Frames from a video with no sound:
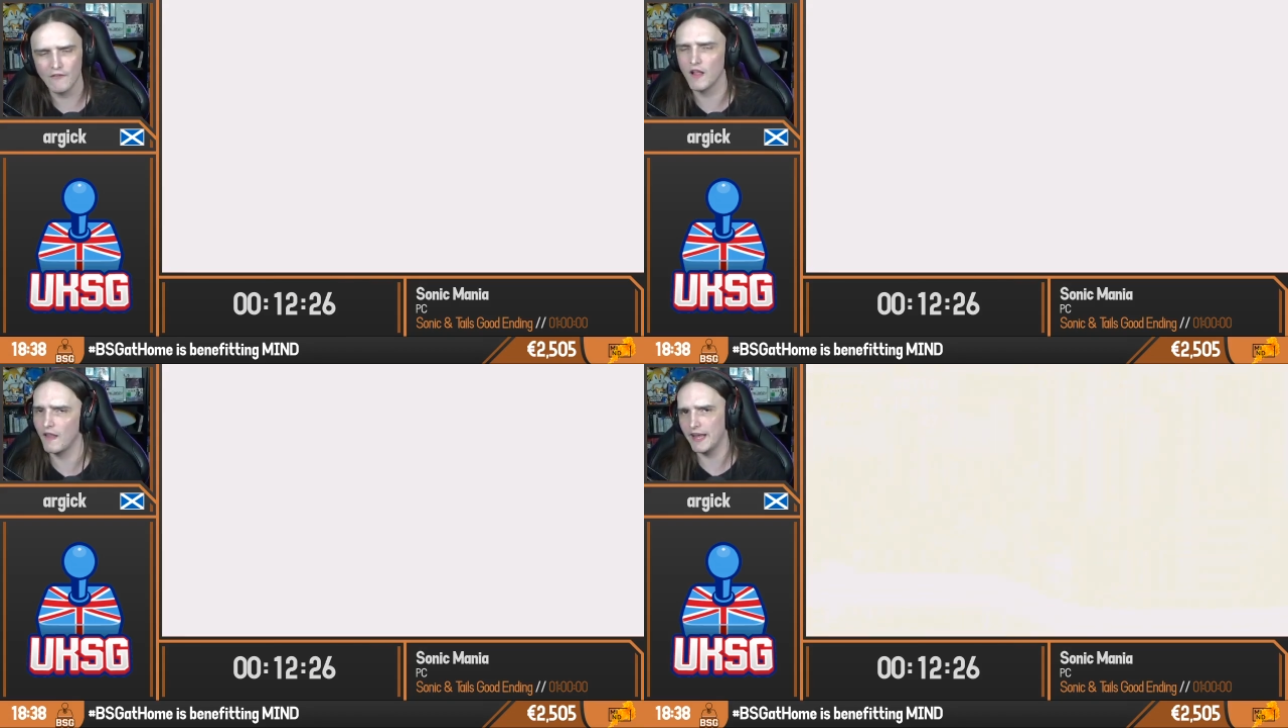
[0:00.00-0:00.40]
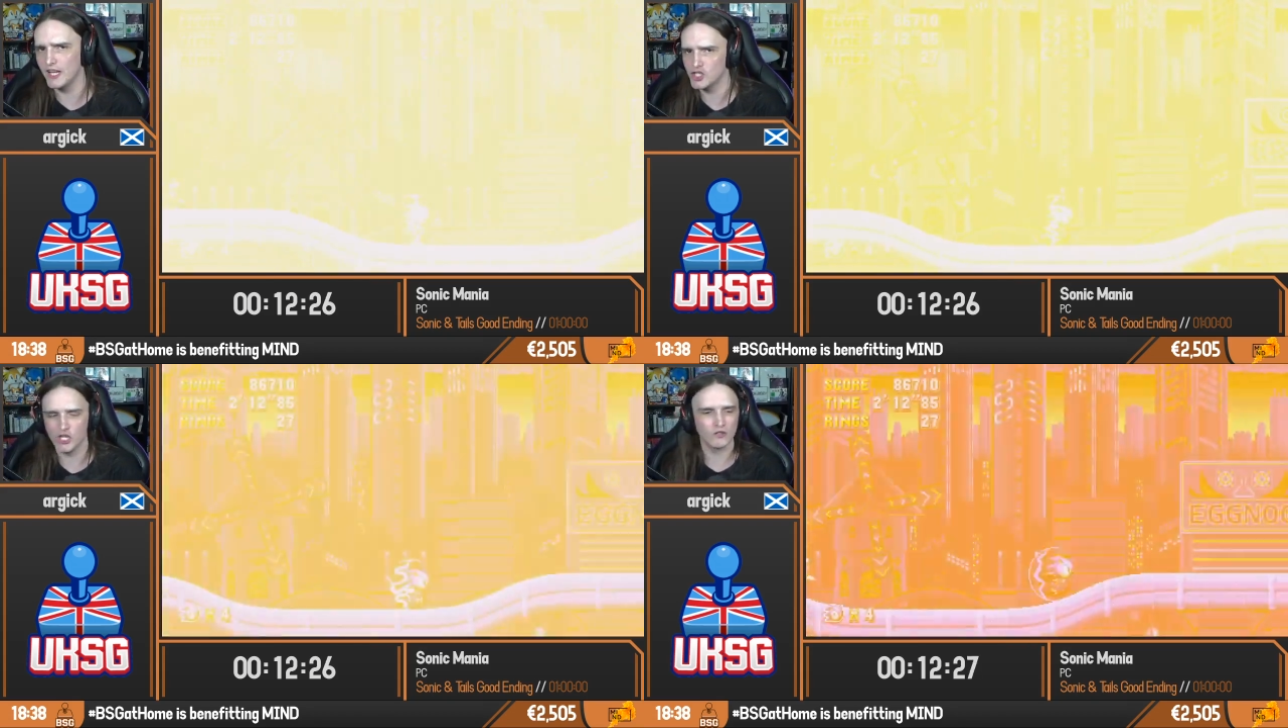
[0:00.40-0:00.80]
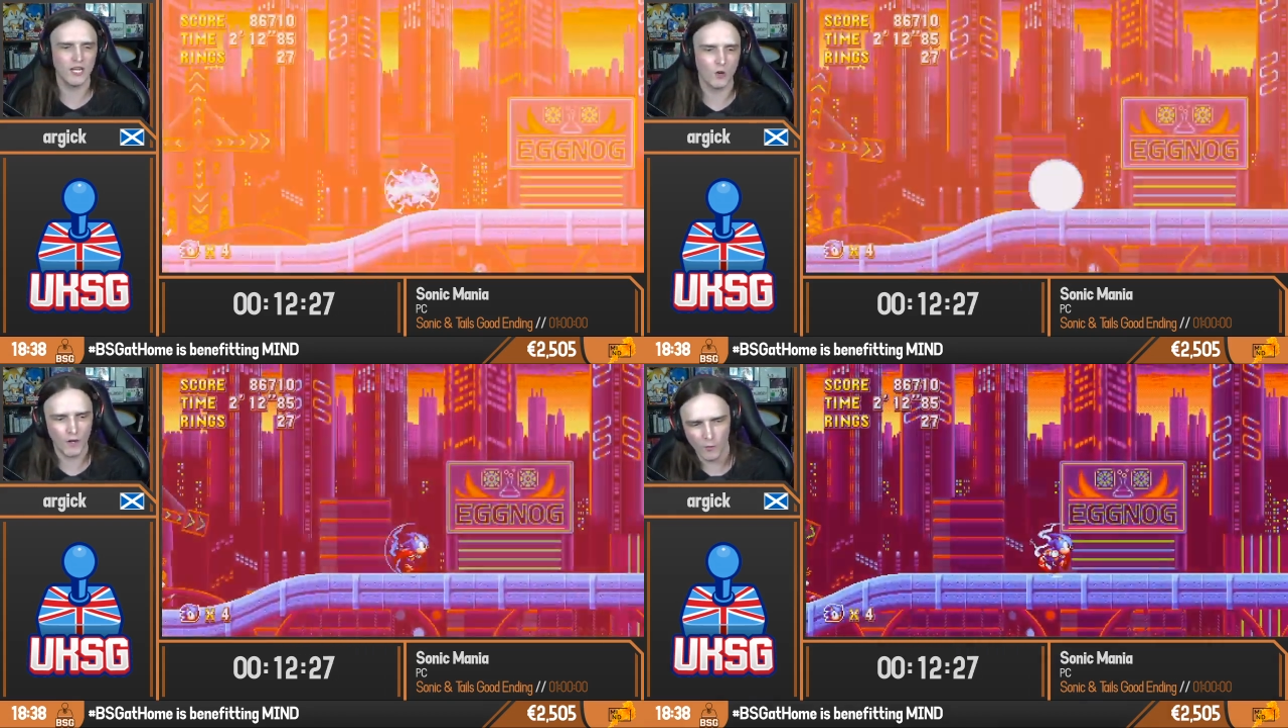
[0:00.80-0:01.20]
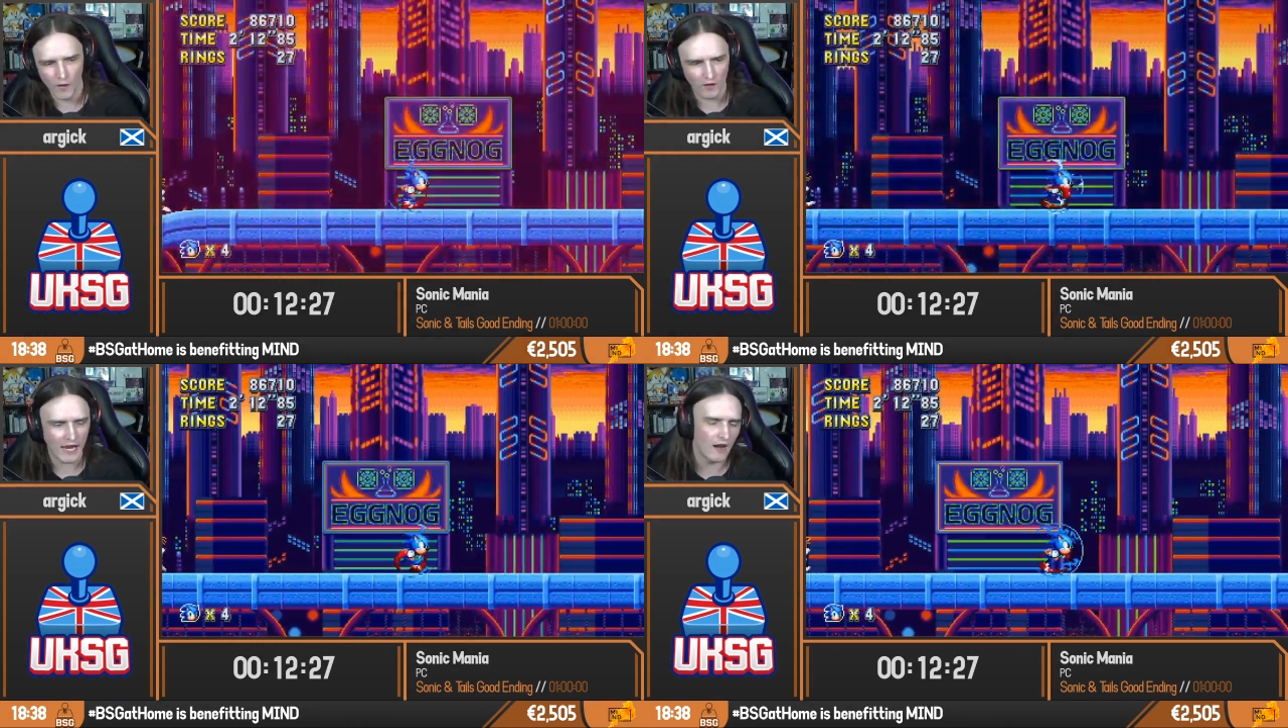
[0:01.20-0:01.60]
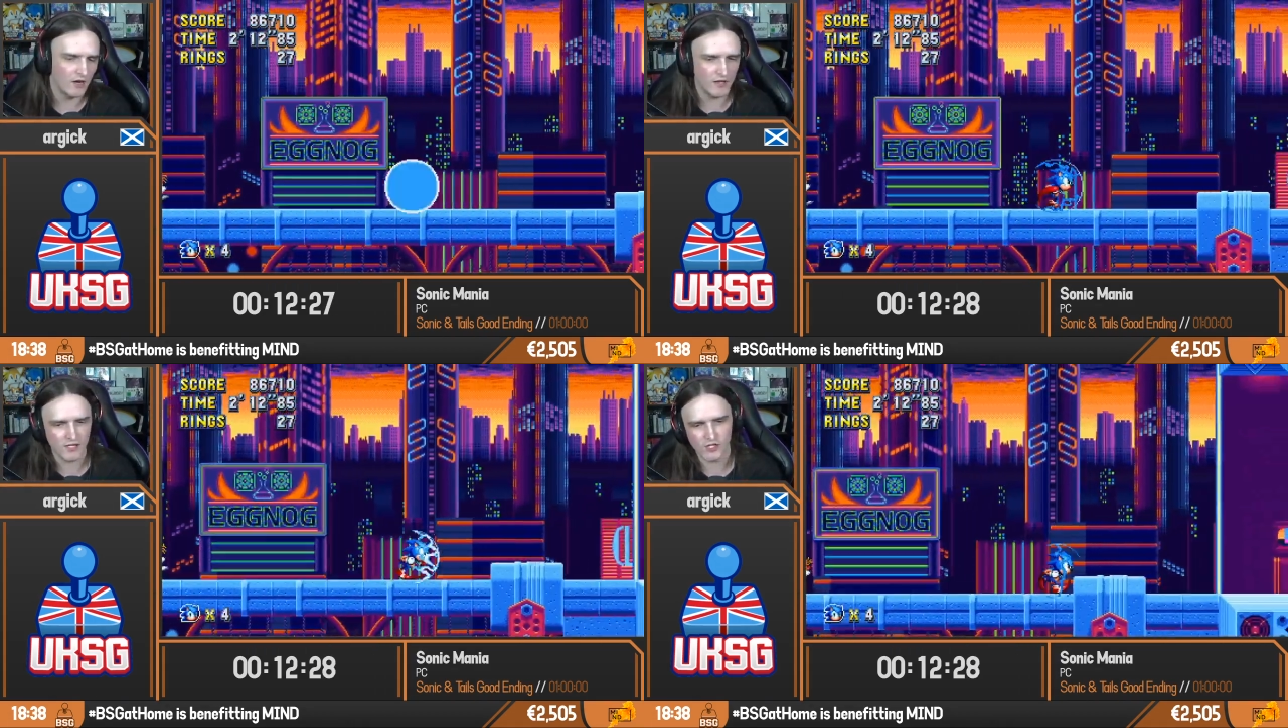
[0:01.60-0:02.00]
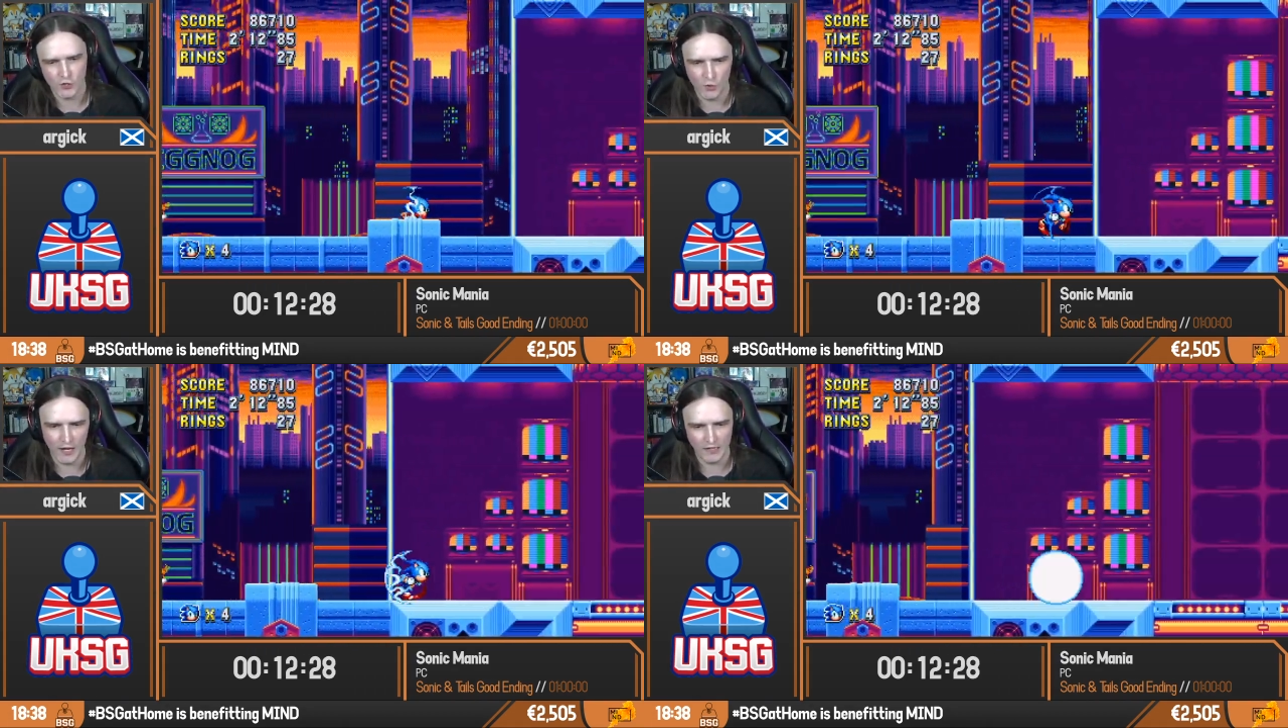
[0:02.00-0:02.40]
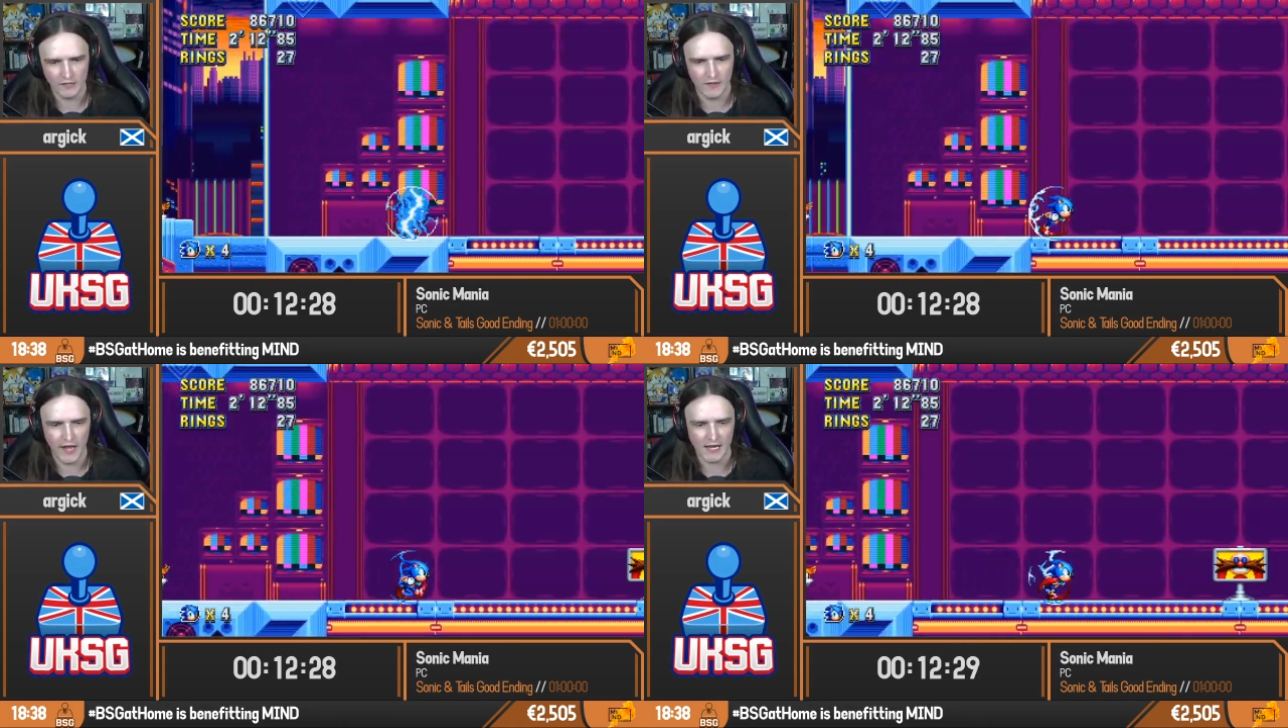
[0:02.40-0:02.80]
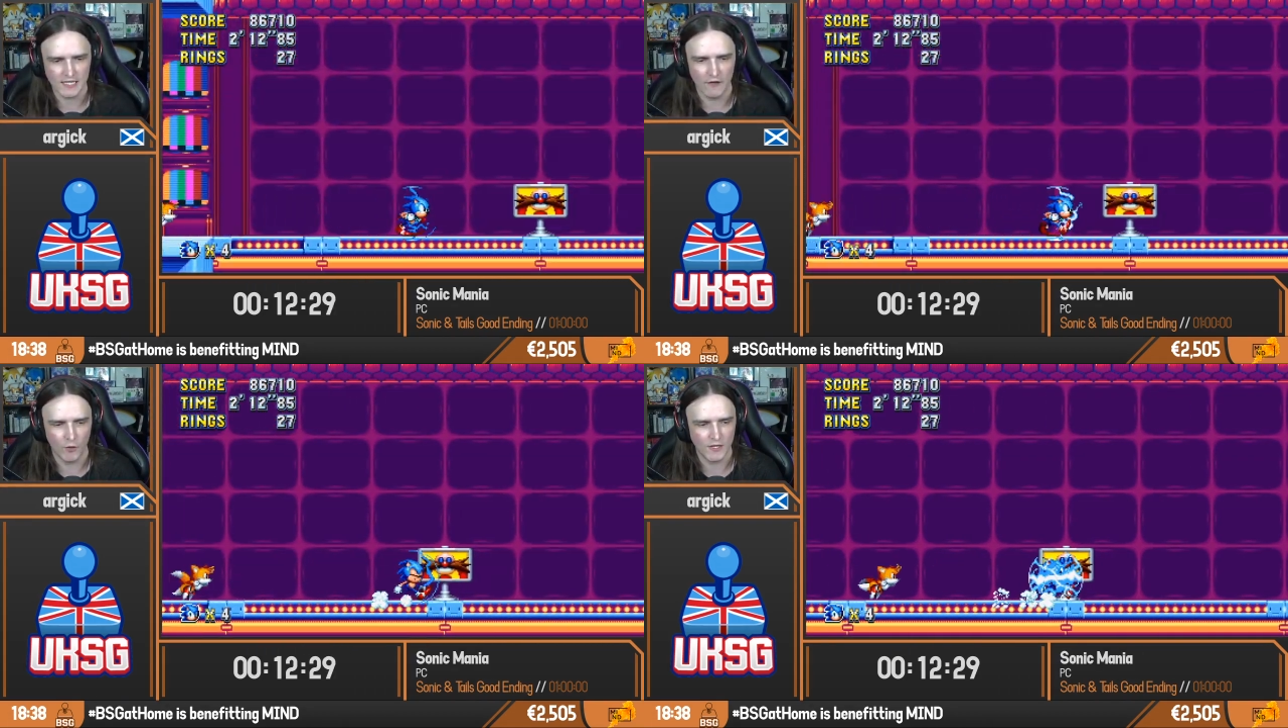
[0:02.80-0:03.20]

the lightning shield here. We will carry this through into the next level.